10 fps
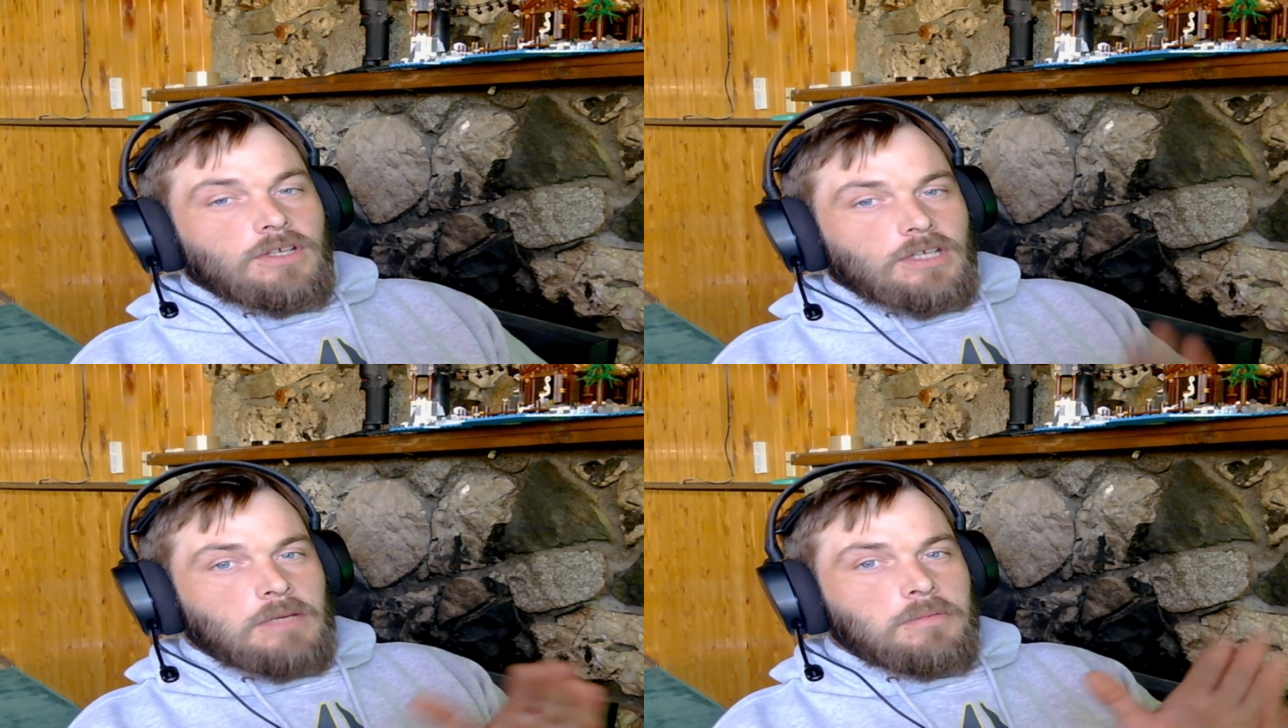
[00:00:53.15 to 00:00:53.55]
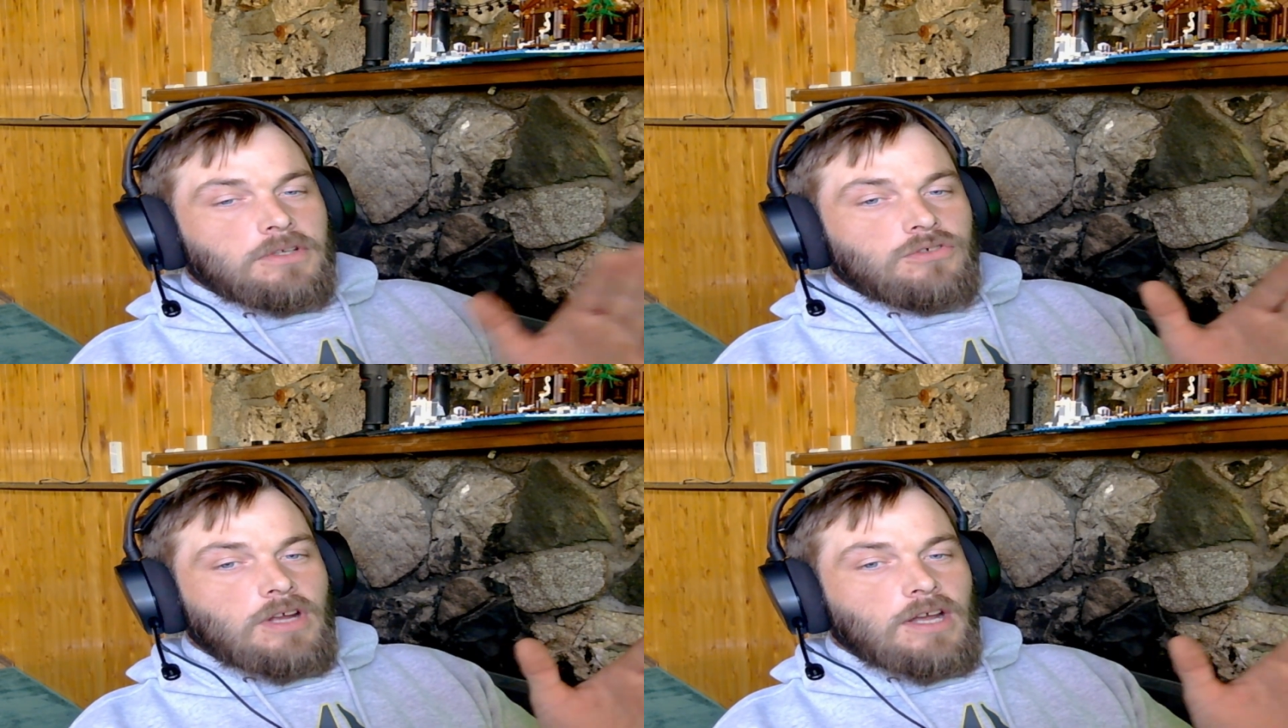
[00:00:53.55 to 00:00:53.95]
Keep a
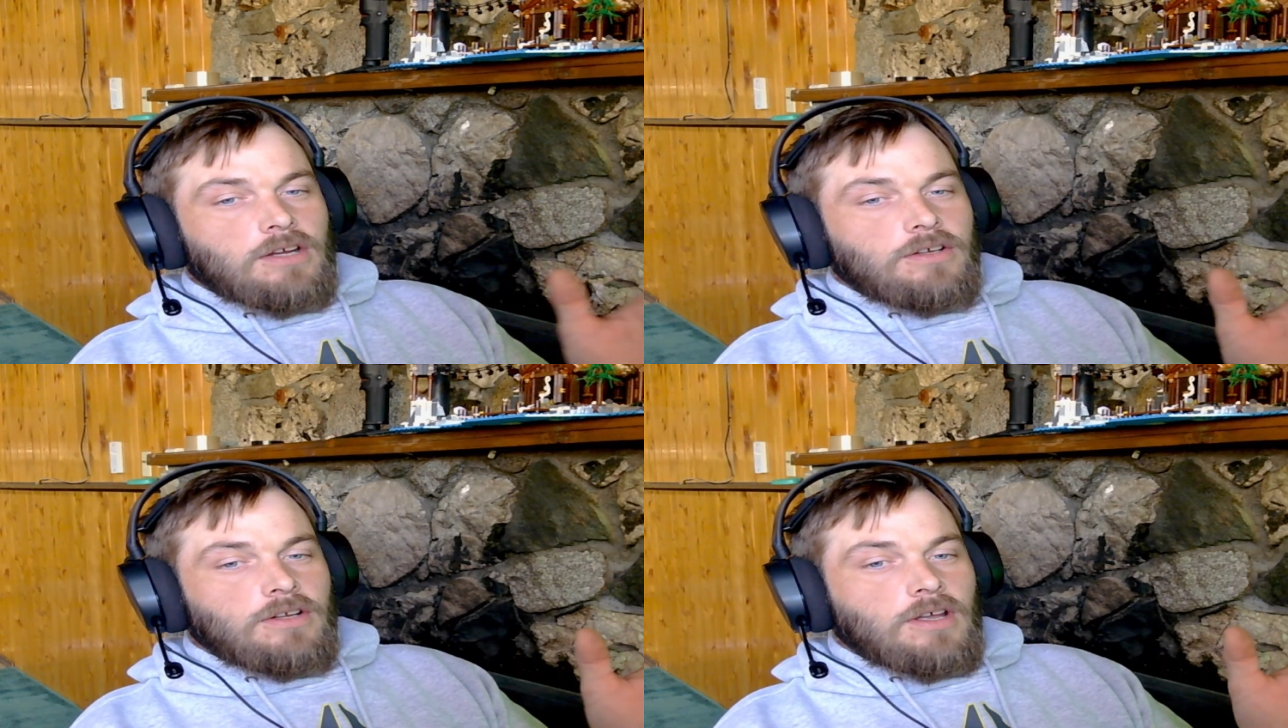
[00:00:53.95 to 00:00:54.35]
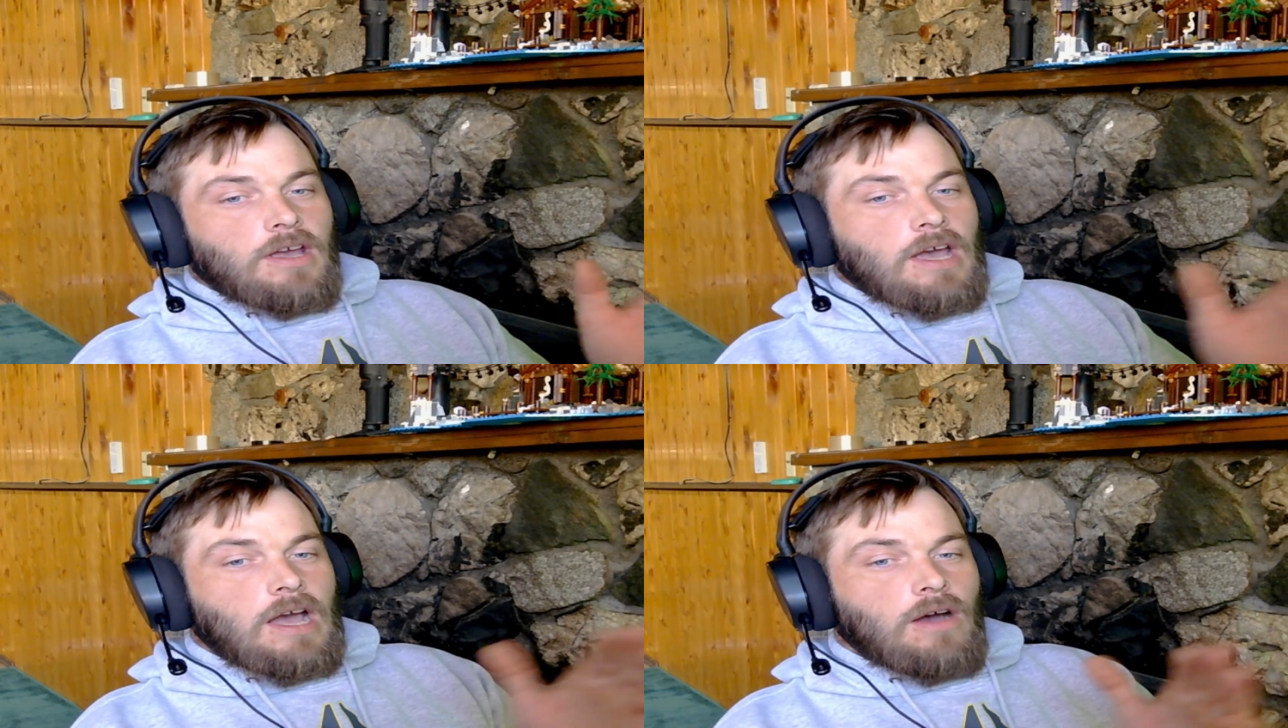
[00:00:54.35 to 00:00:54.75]
track on
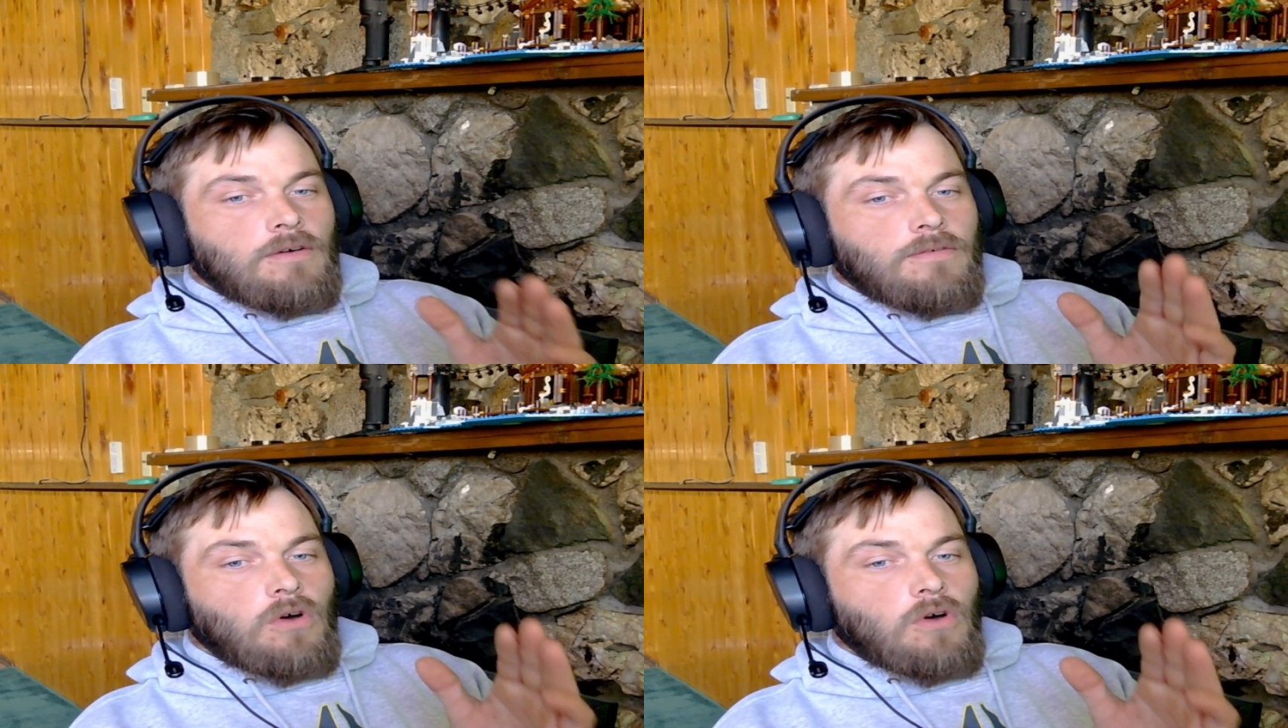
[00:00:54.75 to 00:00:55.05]
how